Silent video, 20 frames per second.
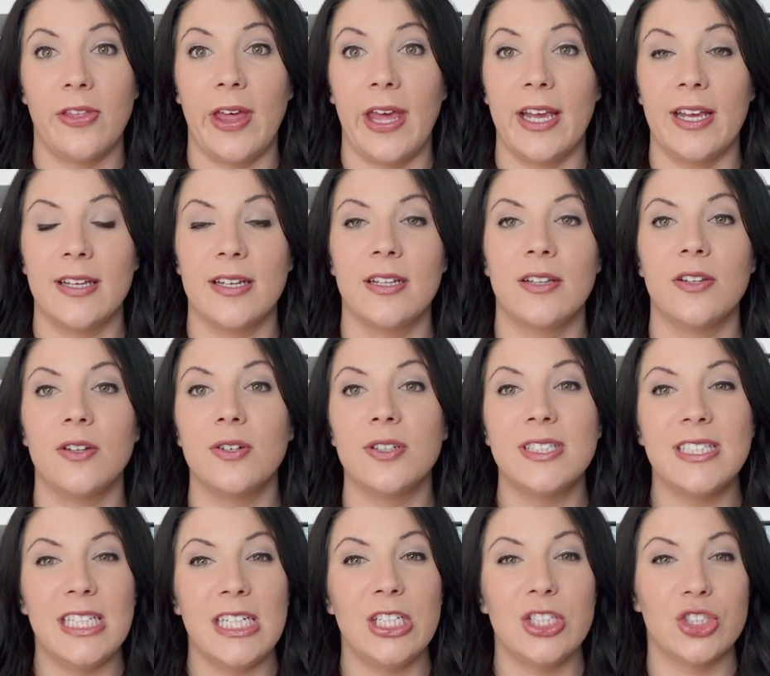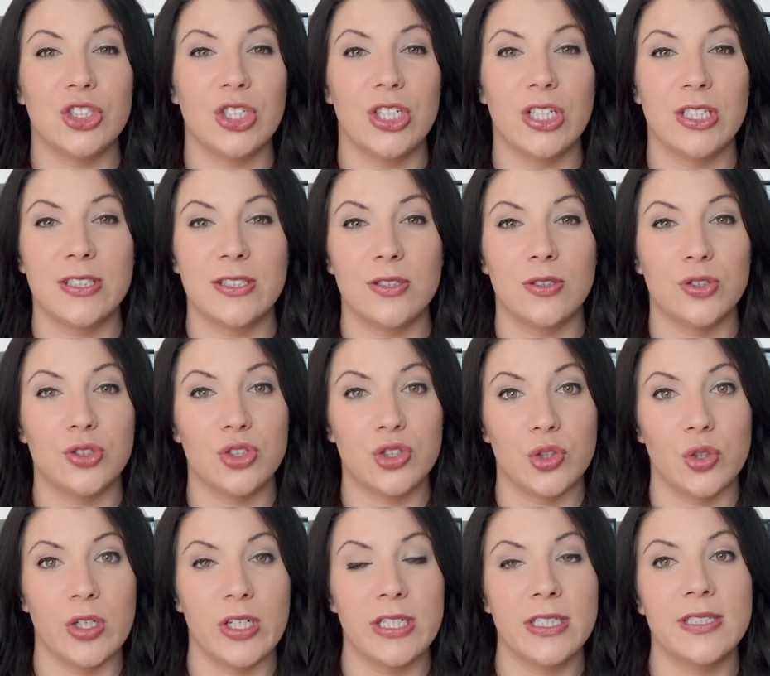like little t-shirts, little
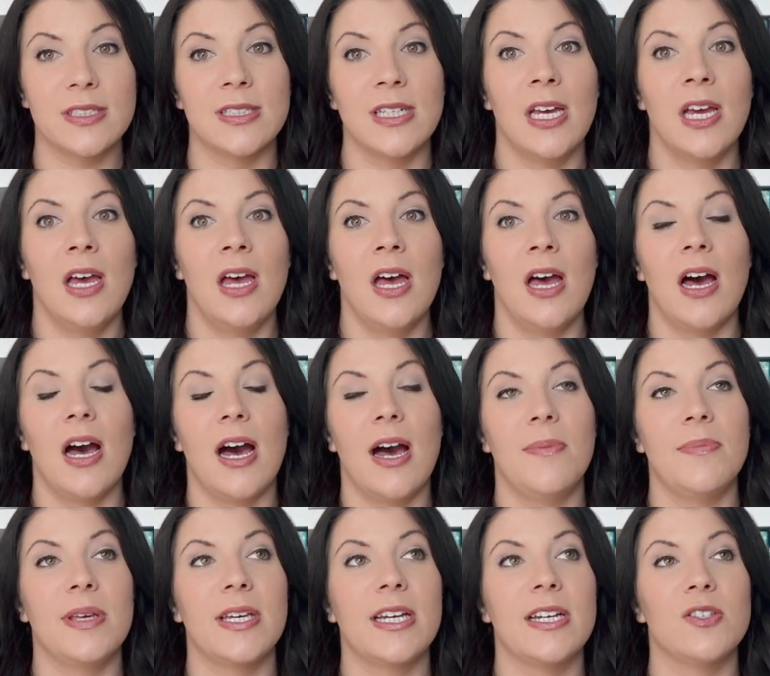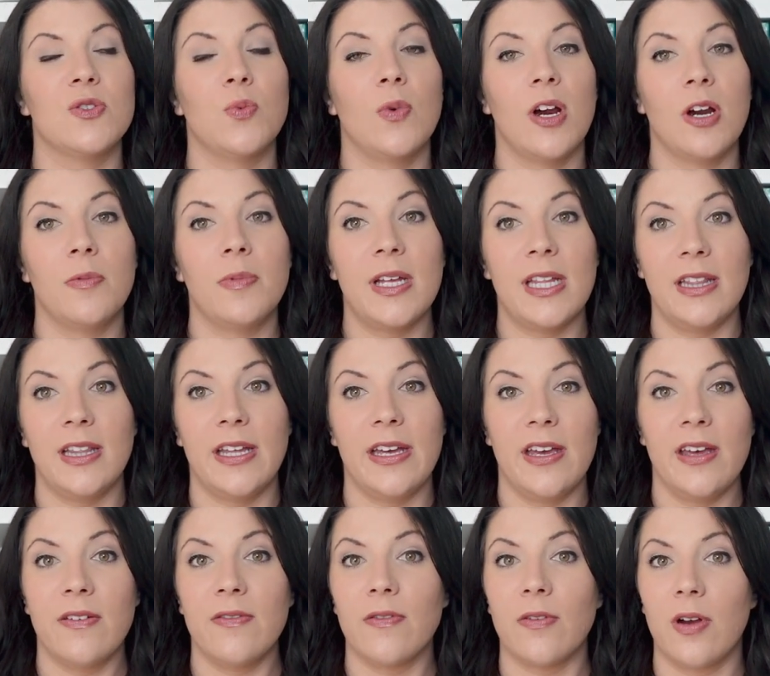shorts, because where we
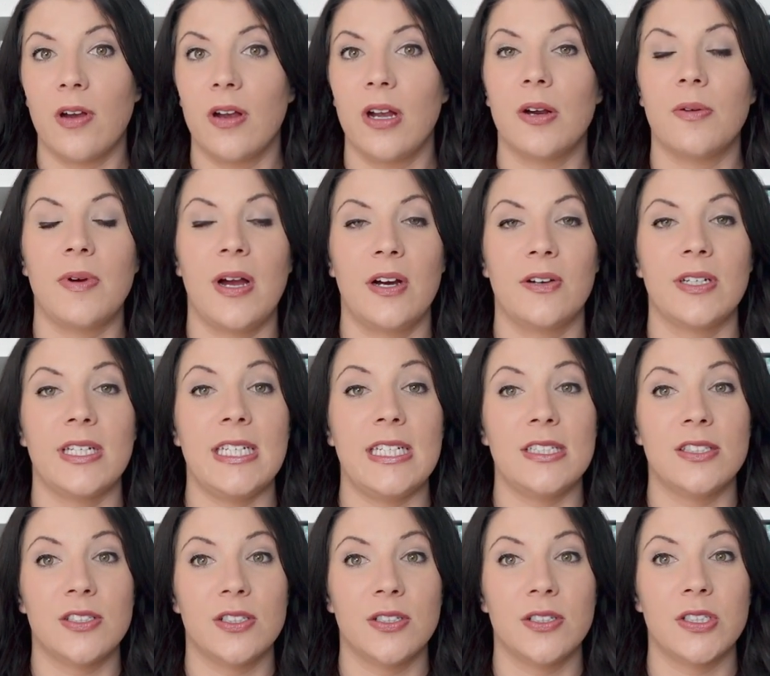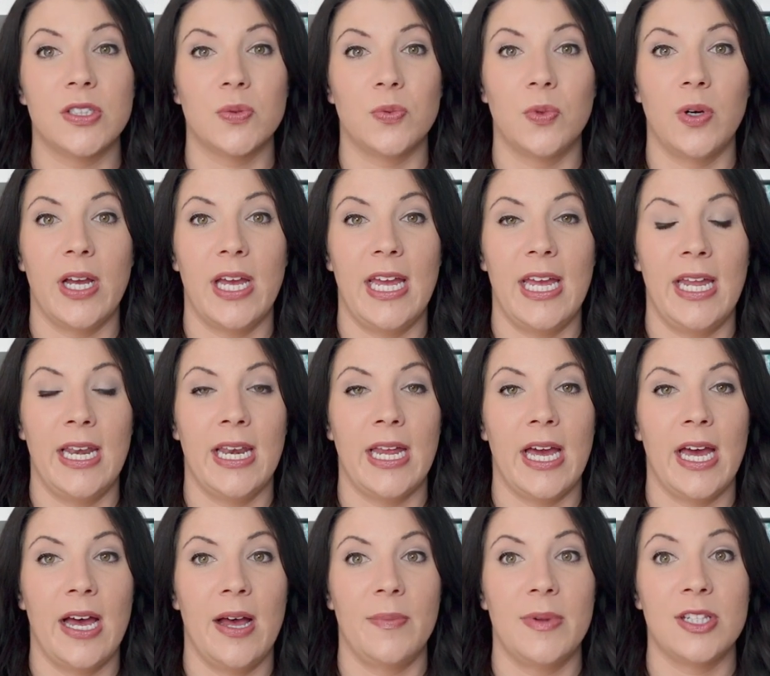live around Easter is when
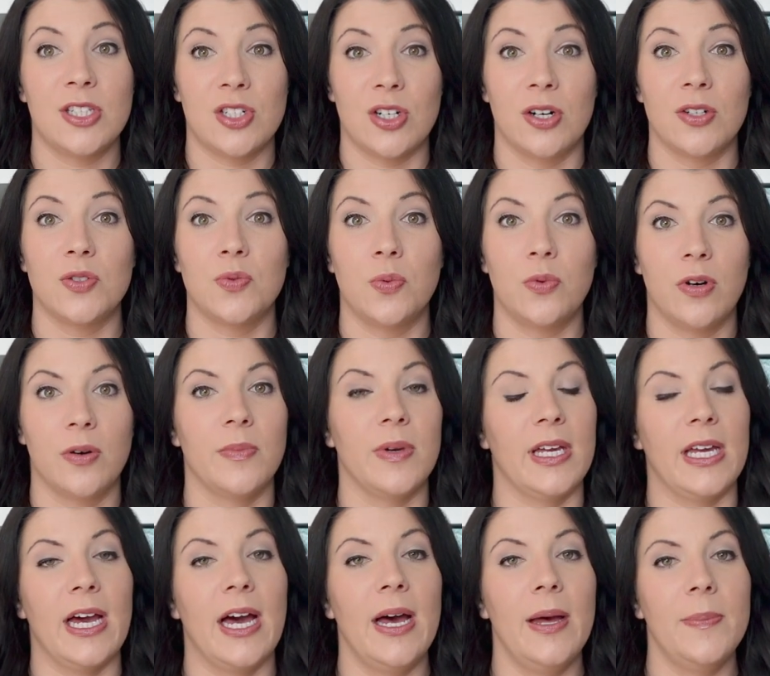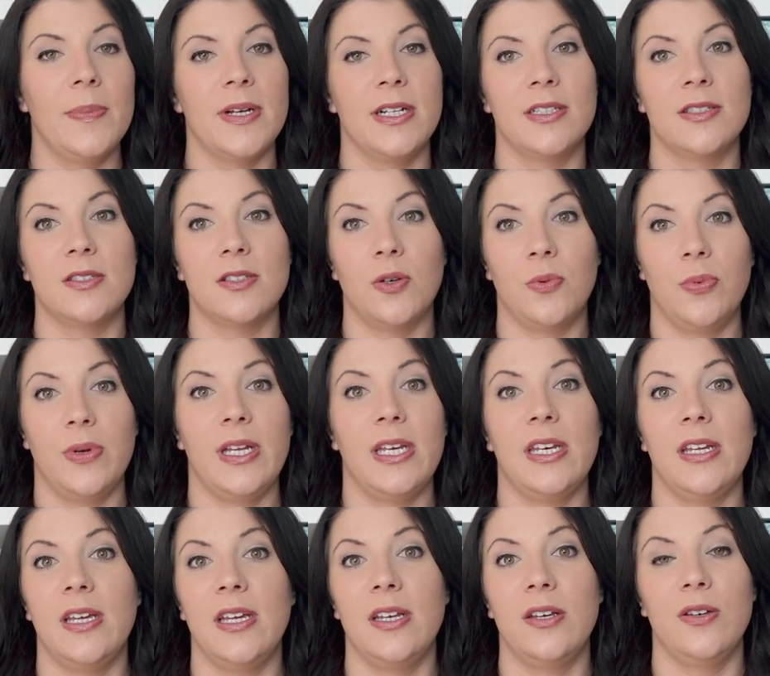it starts warming up, and so we
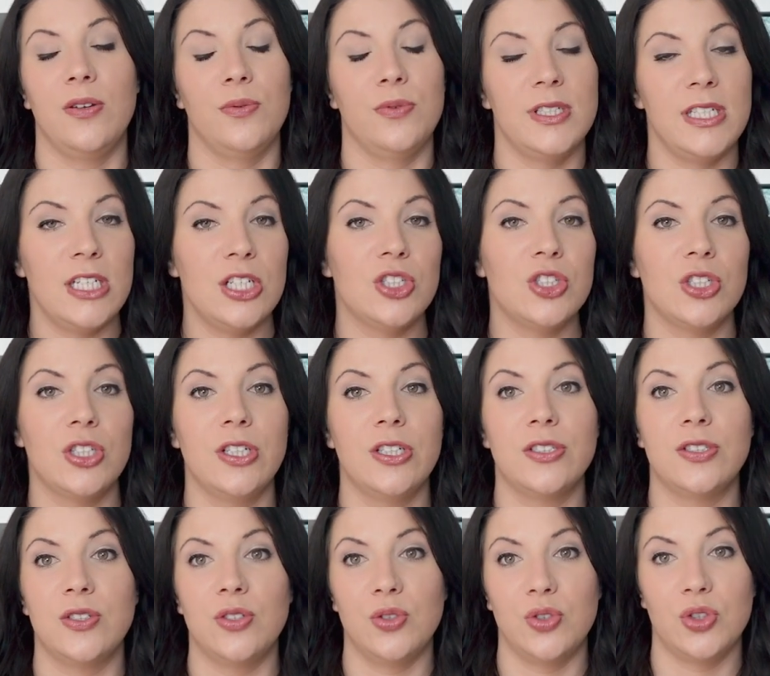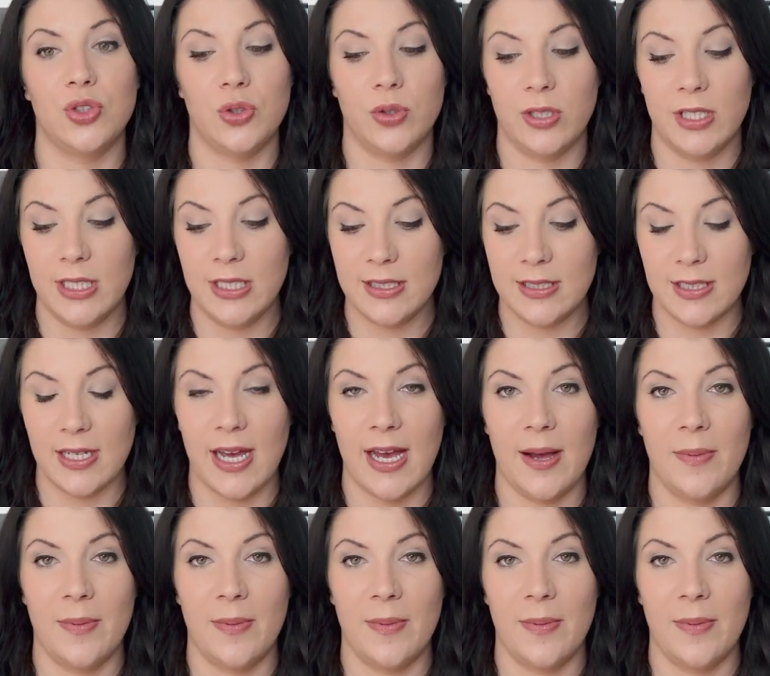need new t-shirts, new shorts.